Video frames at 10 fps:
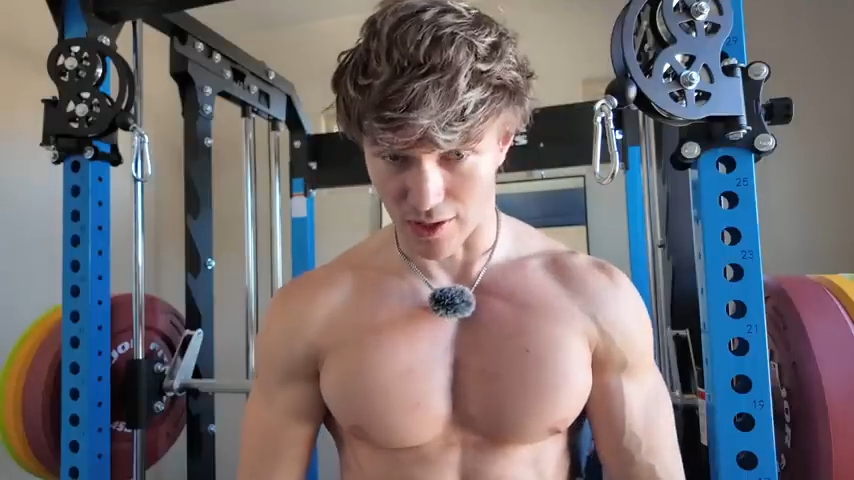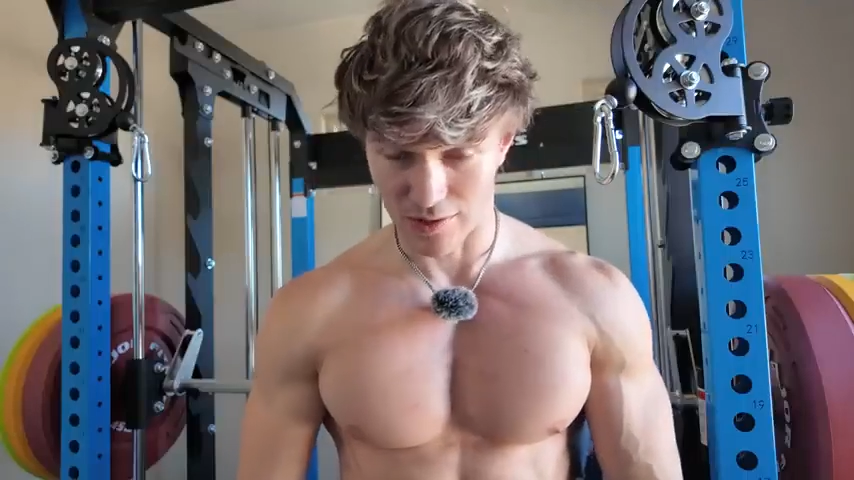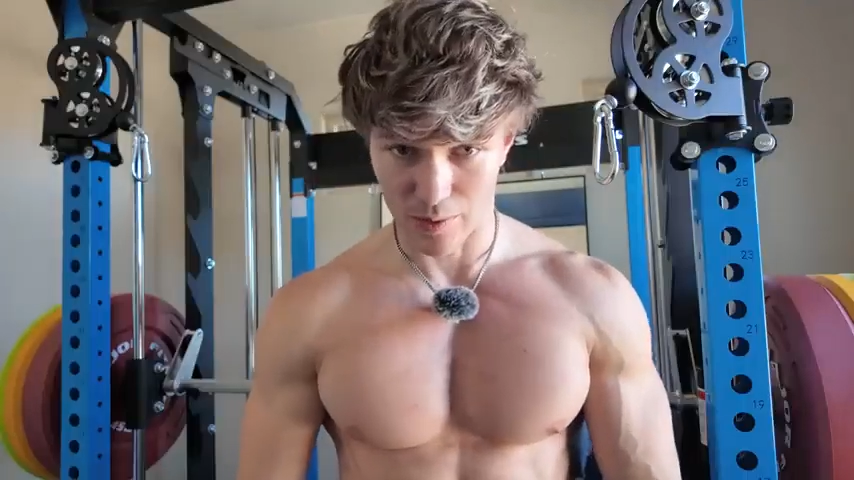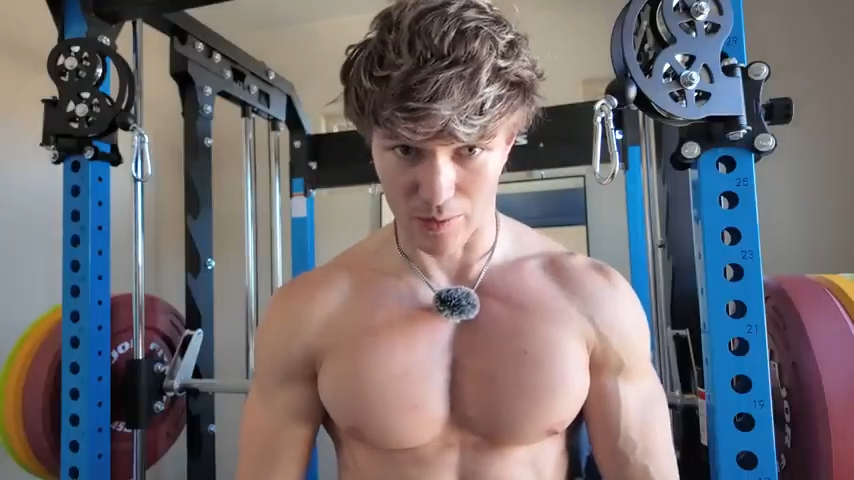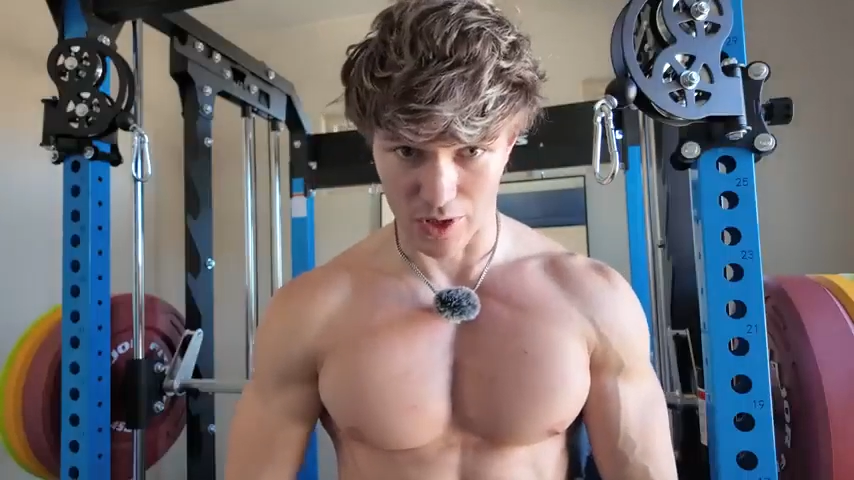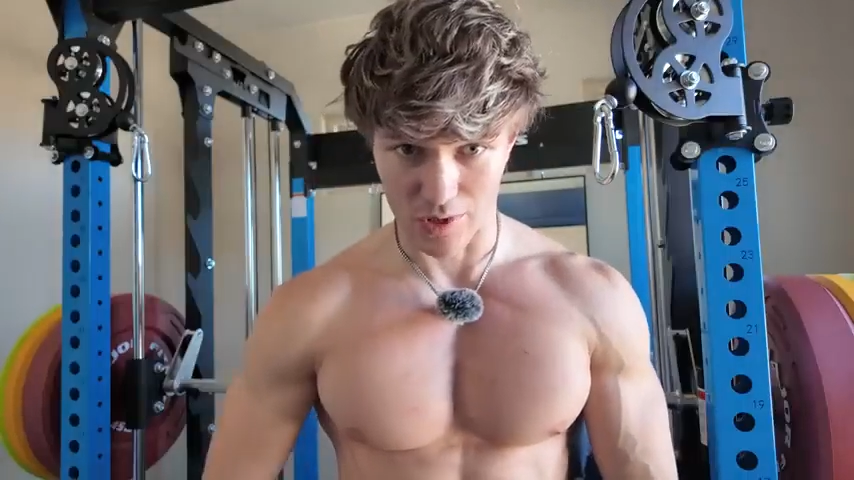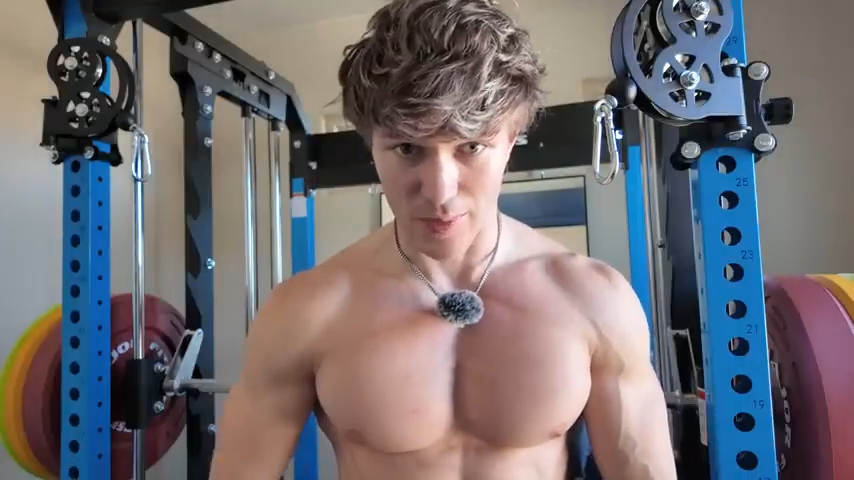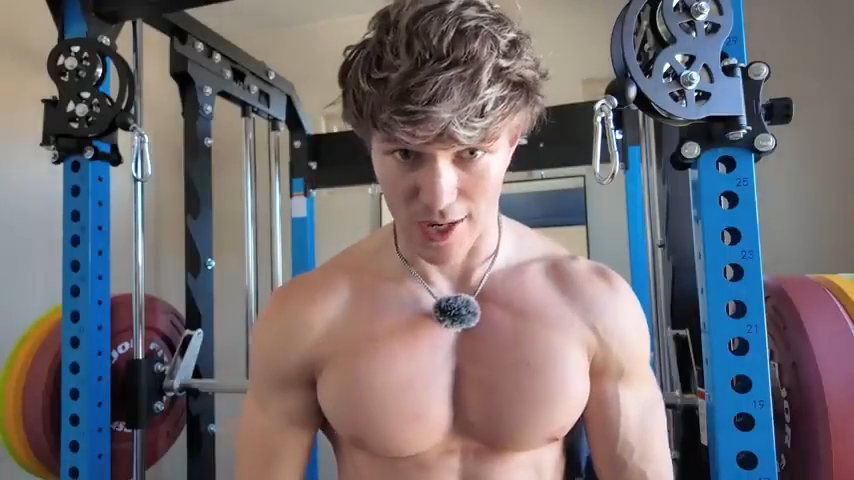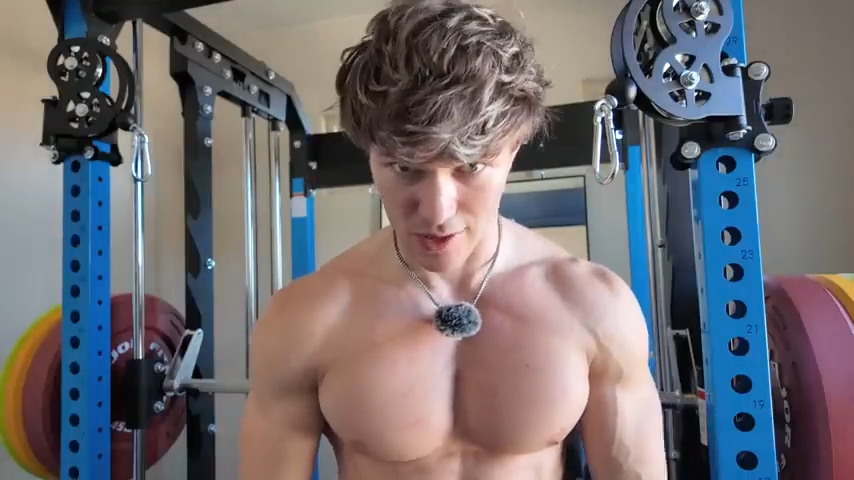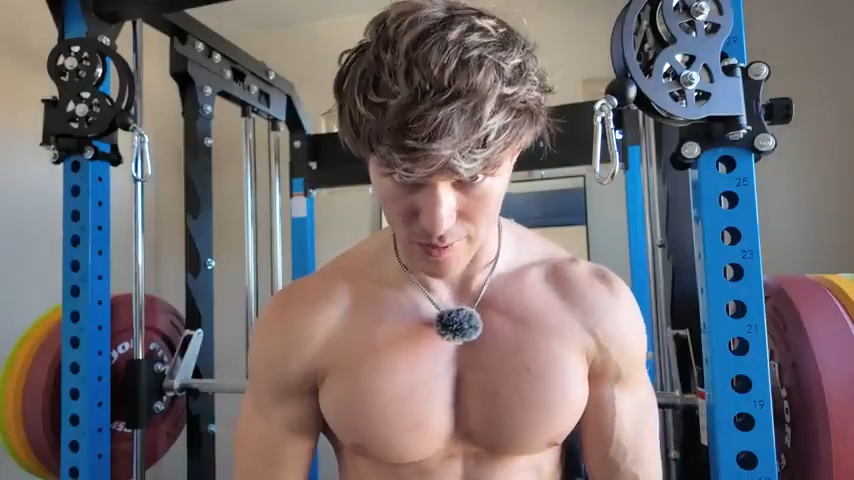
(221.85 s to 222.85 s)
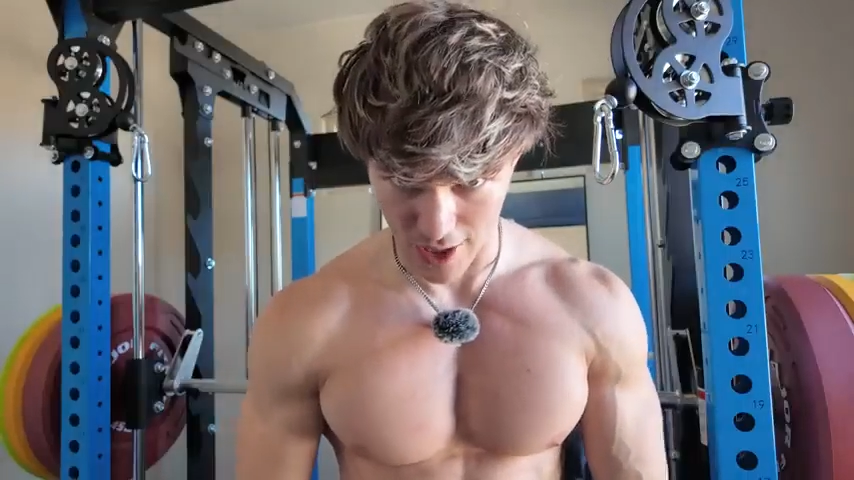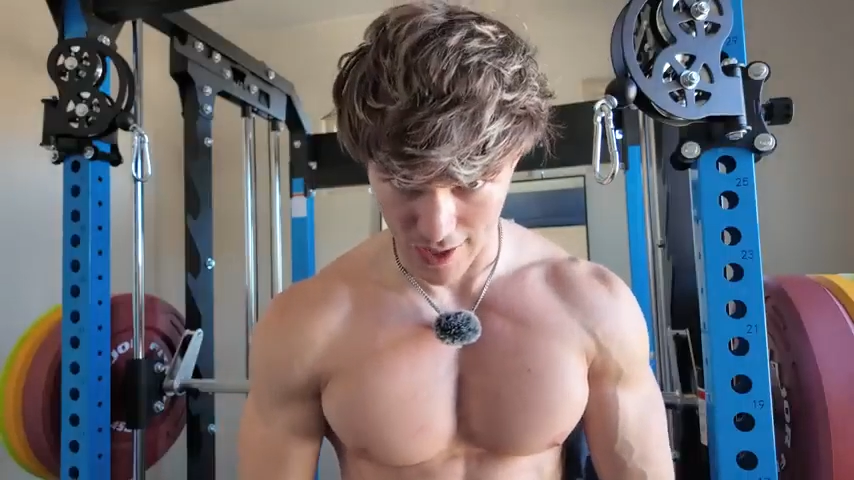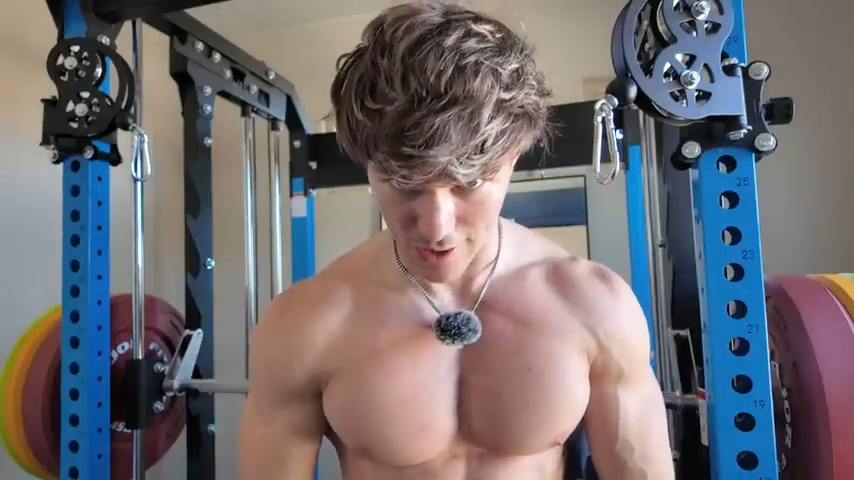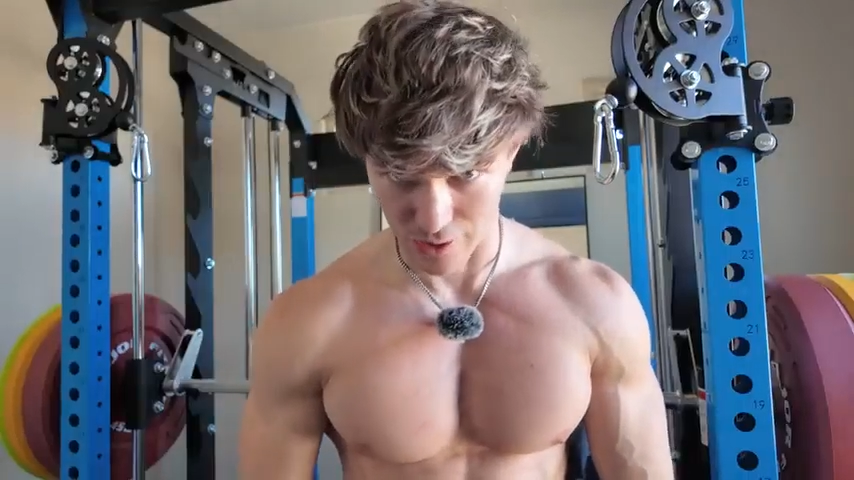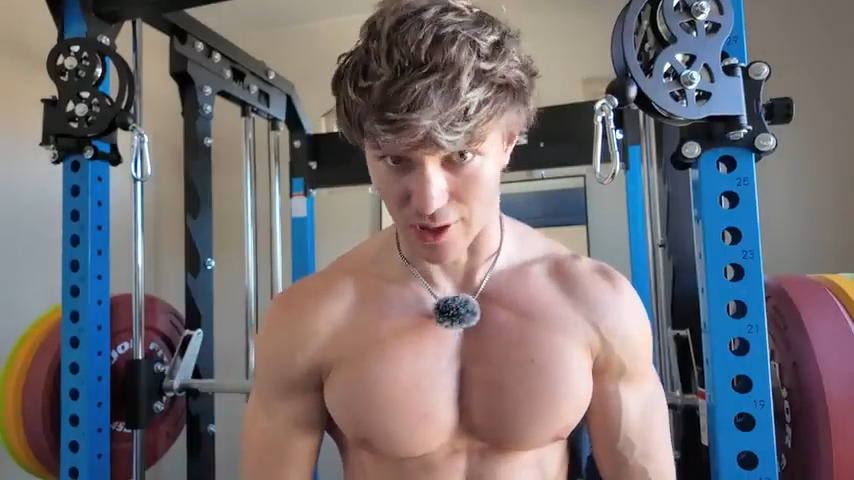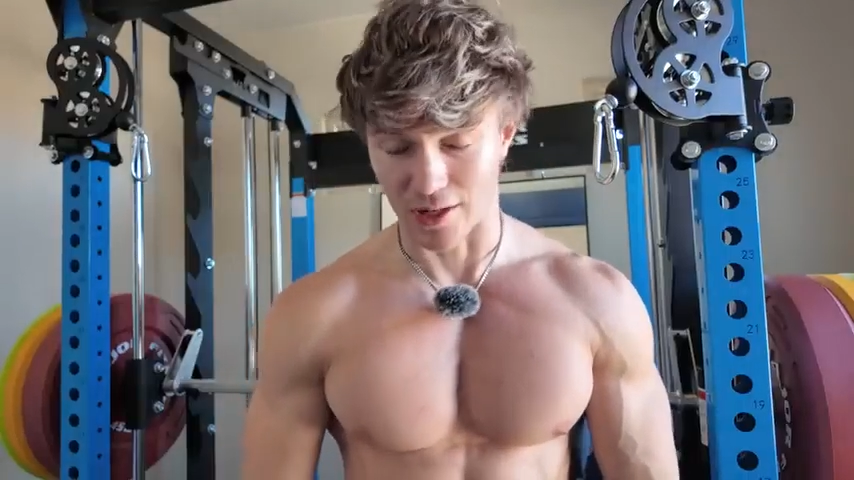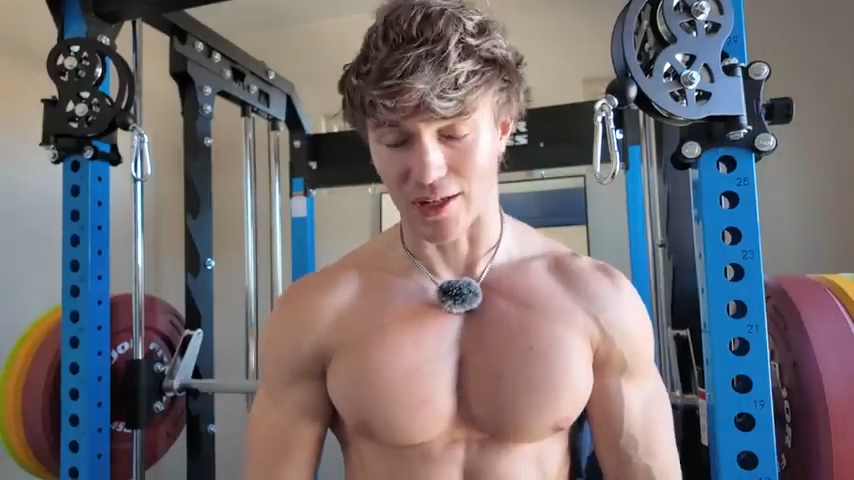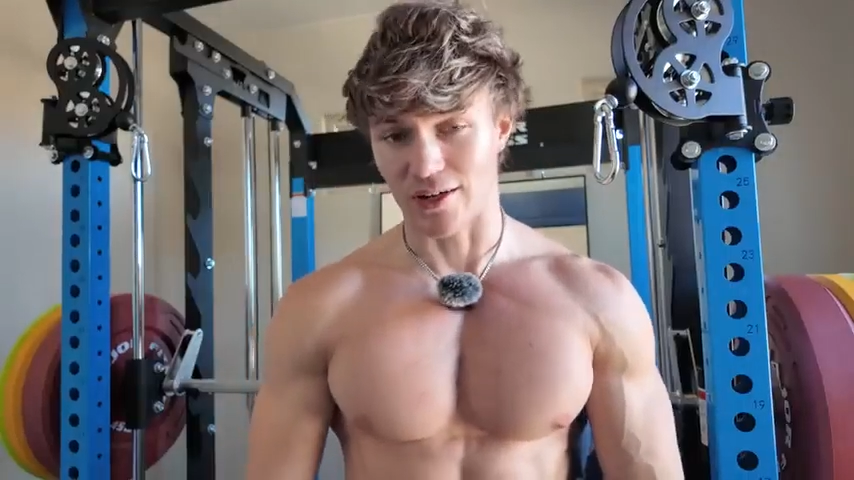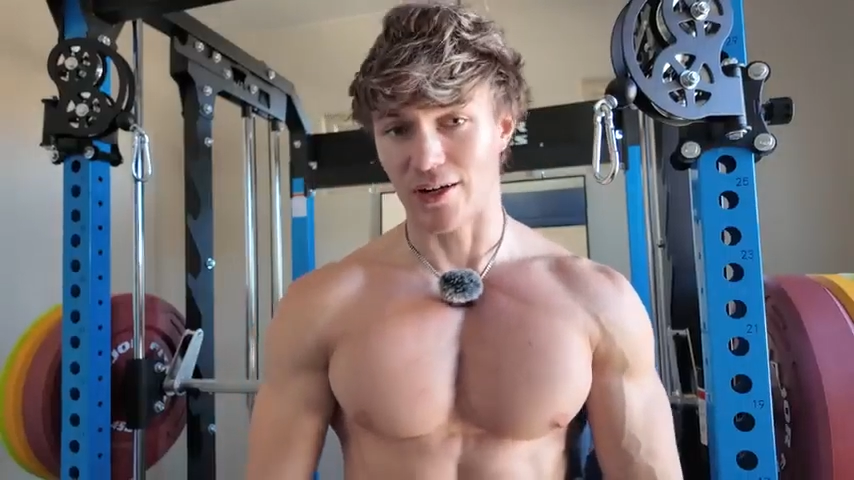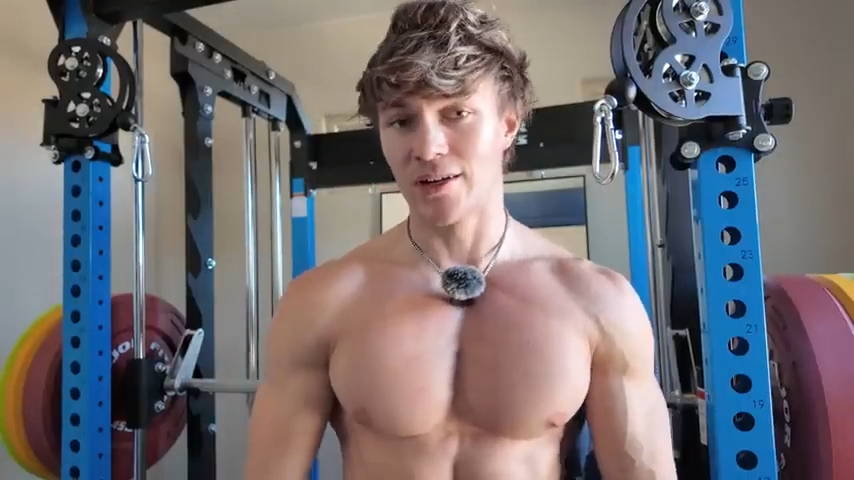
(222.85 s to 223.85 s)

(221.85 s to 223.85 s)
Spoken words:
It's pretty much back to my natural hair color.